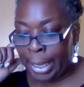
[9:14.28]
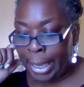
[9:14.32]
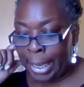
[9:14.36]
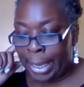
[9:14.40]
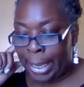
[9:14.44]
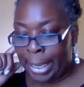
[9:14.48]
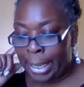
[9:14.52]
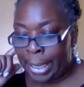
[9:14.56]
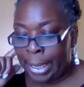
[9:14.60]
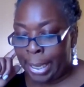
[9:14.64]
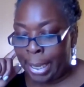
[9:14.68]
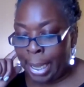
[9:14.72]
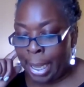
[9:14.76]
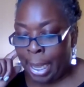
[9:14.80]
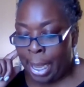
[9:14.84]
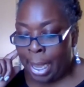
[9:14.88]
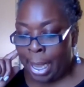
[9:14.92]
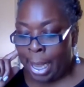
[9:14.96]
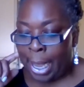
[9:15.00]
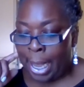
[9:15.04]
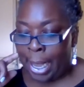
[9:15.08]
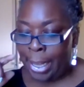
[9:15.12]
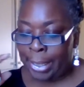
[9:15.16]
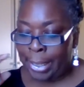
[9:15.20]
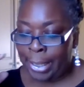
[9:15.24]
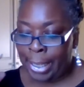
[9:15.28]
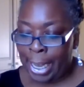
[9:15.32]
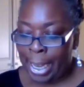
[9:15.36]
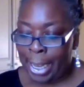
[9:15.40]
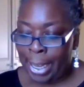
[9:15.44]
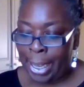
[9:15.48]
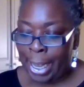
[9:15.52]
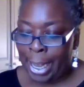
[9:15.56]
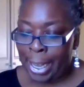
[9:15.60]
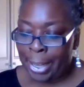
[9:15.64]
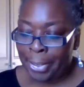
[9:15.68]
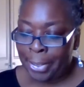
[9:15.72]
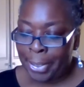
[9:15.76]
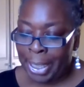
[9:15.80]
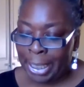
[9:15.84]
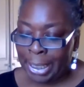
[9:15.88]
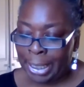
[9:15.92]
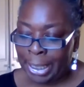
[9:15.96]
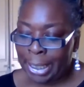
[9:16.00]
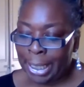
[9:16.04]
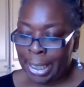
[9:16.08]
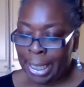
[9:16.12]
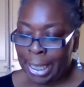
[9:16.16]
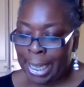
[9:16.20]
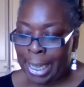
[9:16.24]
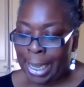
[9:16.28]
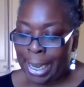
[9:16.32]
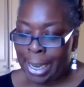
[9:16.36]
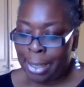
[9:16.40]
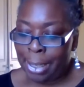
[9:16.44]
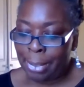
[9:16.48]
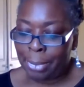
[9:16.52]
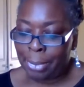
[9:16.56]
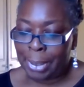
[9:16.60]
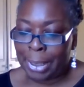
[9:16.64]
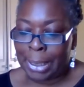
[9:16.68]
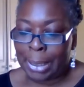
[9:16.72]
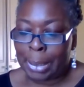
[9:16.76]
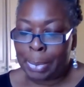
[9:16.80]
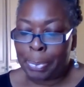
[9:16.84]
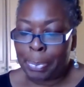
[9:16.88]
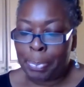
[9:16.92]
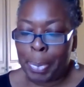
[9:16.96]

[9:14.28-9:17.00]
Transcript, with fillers: Yeah. And, and this account